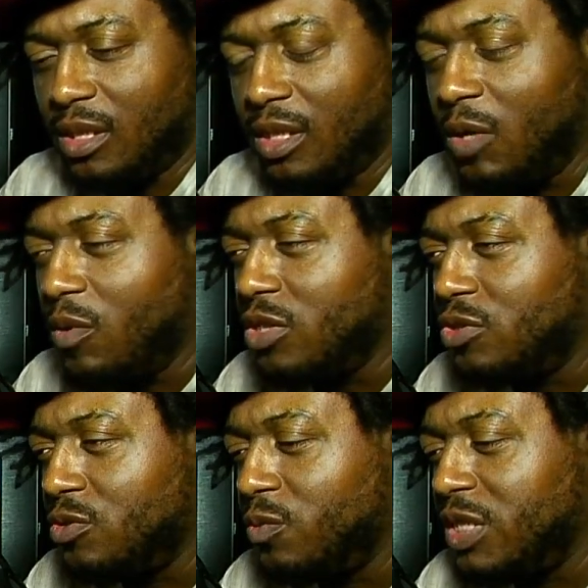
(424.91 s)
They want
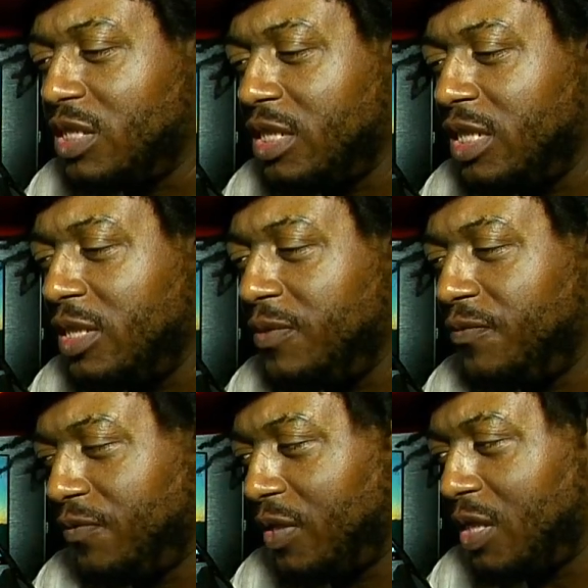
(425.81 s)
to
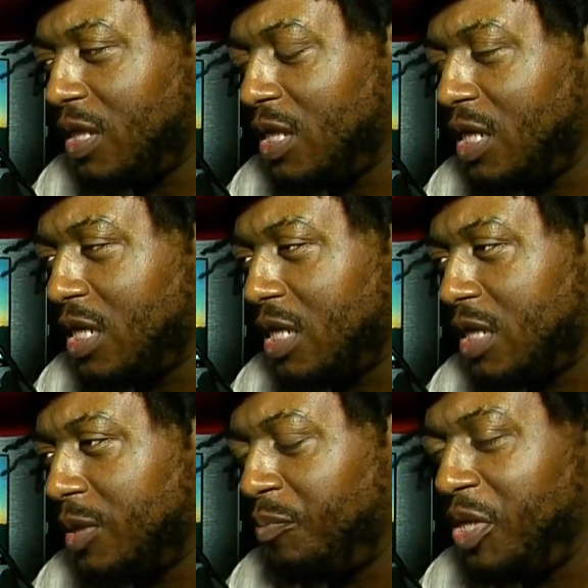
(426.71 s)
receive
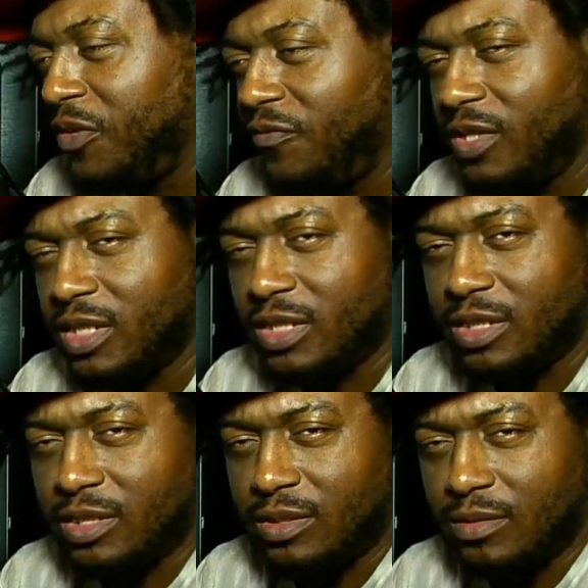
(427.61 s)

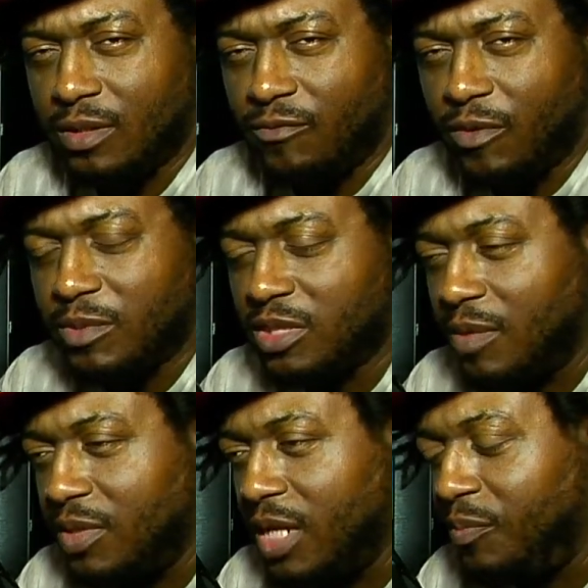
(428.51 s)
benefits from
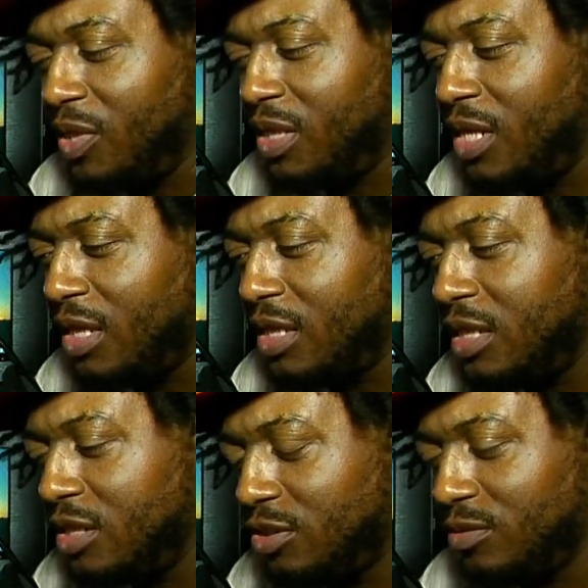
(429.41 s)
something they put nothing
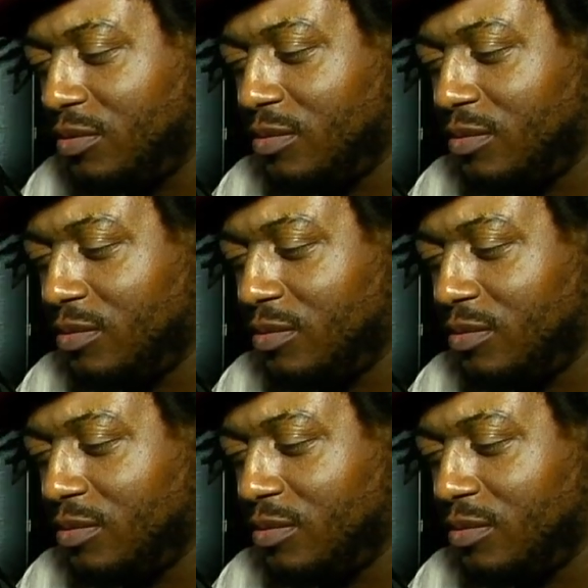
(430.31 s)
into.